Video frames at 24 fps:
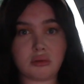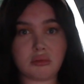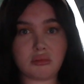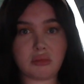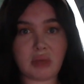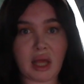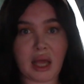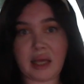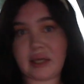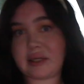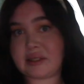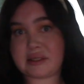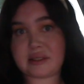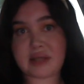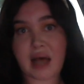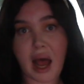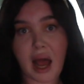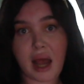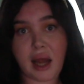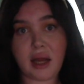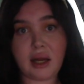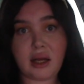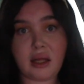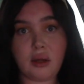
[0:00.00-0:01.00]

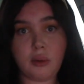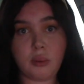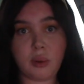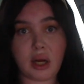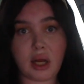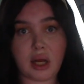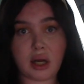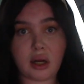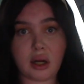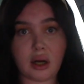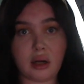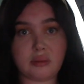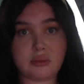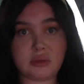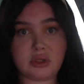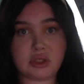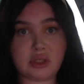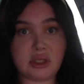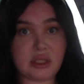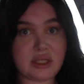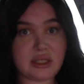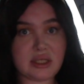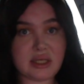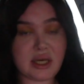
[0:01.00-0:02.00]
anxiety when it comes
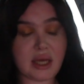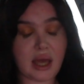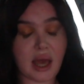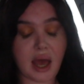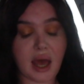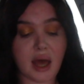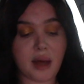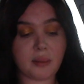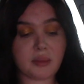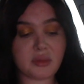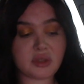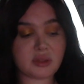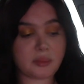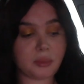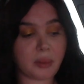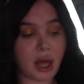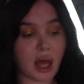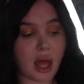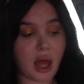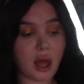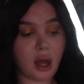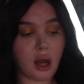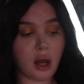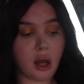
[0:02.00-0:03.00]
to DMs.
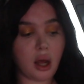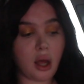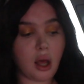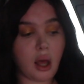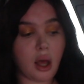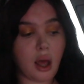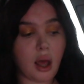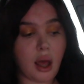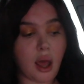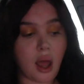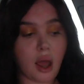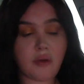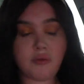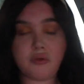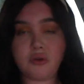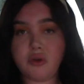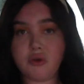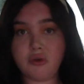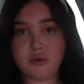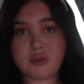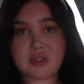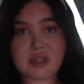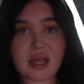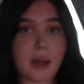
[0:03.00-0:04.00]
But if
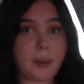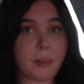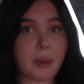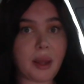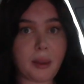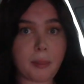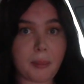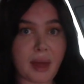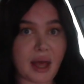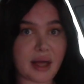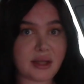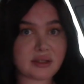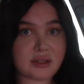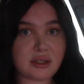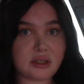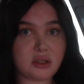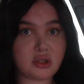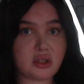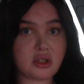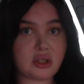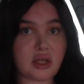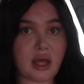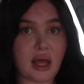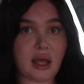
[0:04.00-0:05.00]
you've sent me a
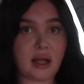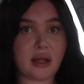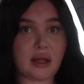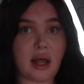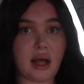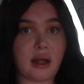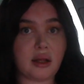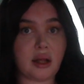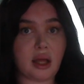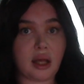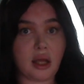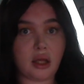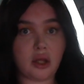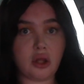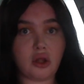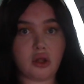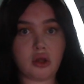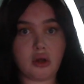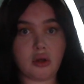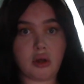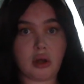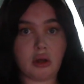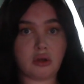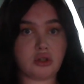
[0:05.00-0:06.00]
message saying that, like,
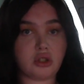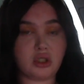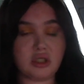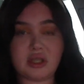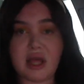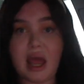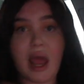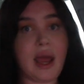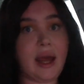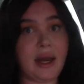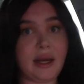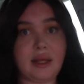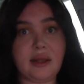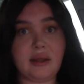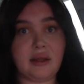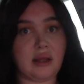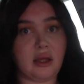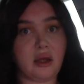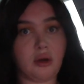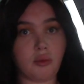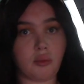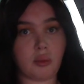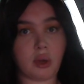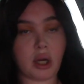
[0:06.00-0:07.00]
just
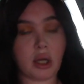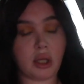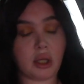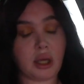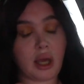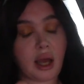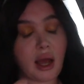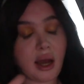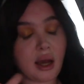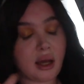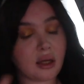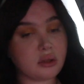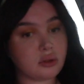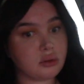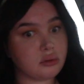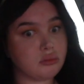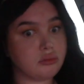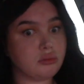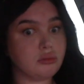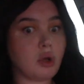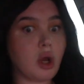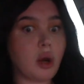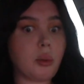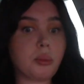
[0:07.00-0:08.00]
anything really, I'd
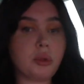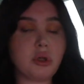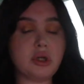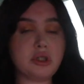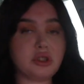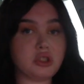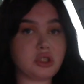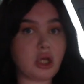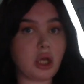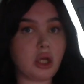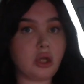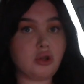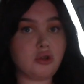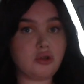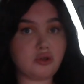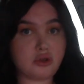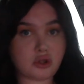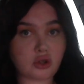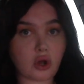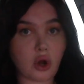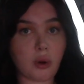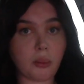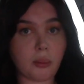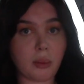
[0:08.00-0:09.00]
appreciate you
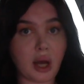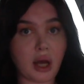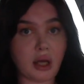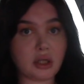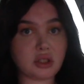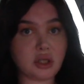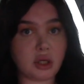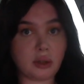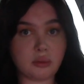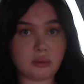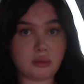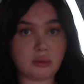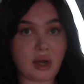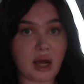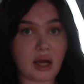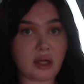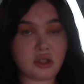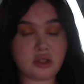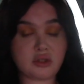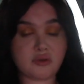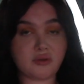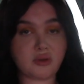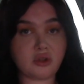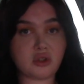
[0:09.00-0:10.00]
so much. I
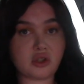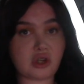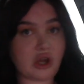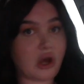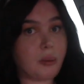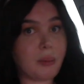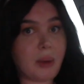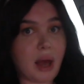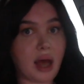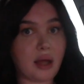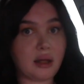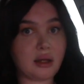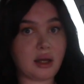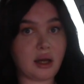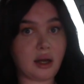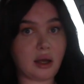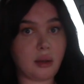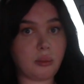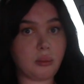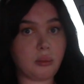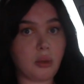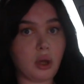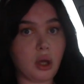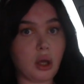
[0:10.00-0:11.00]
just feel so bad that
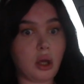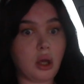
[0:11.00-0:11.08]
I'm